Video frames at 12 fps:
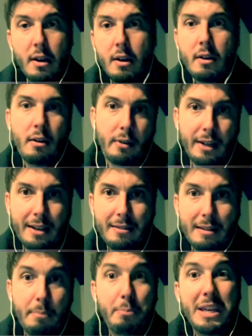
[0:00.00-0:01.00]
okay, the
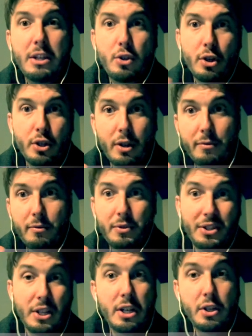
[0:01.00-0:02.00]
pictures of
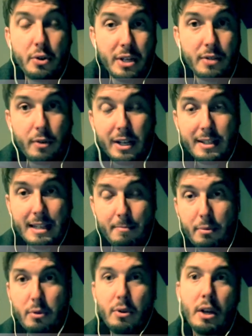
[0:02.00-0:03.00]
surgeries, for
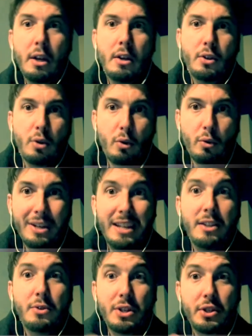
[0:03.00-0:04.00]
example, so
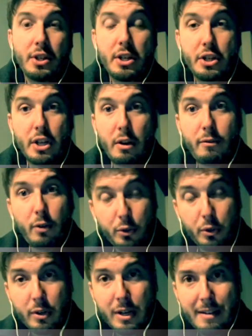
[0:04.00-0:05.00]
intrasurgical
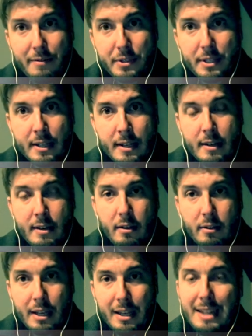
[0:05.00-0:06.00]
photographs,
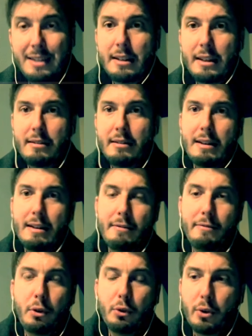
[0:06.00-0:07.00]
okay, and then
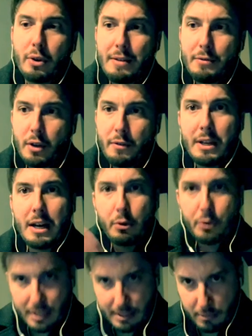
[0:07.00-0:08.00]
photographs of the
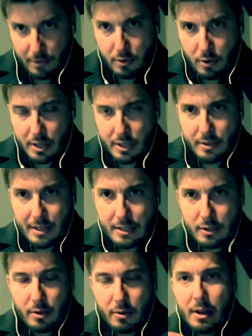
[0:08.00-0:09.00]
outcome, of course, right?
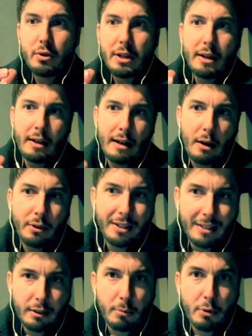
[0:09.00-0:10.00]
So how the
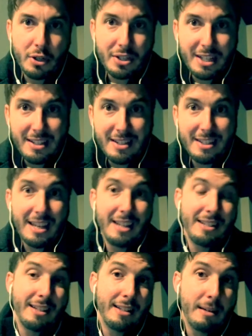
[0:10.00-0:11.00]
dental prosthesis
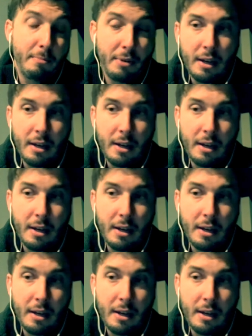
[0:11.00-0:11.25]
ended up,